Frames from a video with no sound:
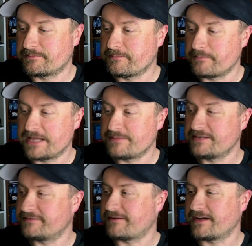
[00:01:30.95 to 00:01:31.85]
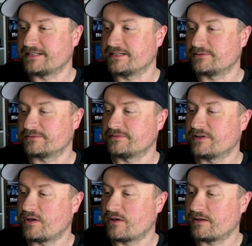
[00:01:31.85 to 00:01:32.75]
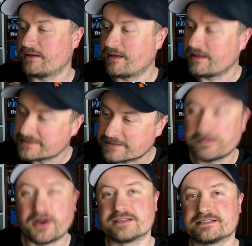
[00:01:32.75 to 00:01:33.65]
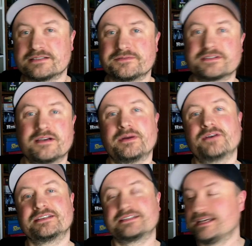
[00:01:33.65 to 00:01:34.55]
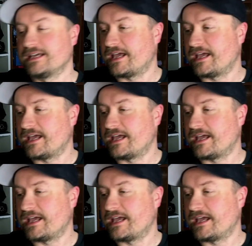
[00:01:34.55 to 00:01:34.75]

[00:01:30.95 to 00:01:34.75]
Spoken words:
maybe find out some positives about it.